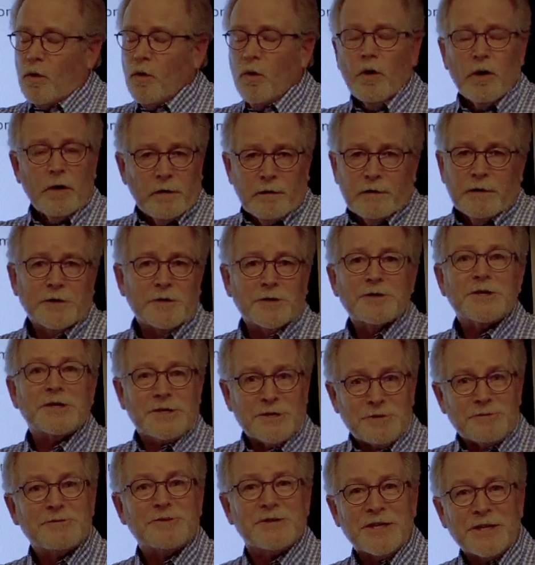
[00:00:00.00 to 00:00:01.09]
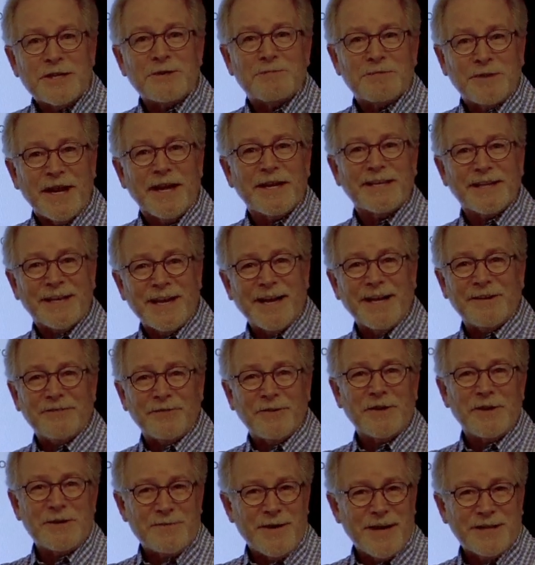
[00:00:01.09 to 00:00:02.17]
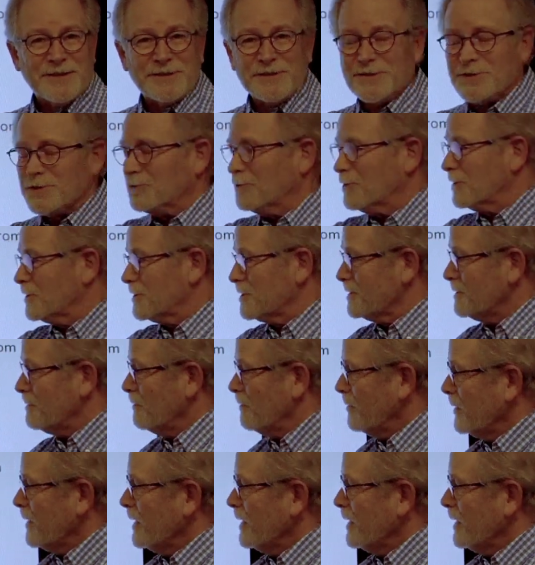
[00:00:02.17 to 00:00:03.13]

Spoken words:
or you're just interested in applying to California medical schools.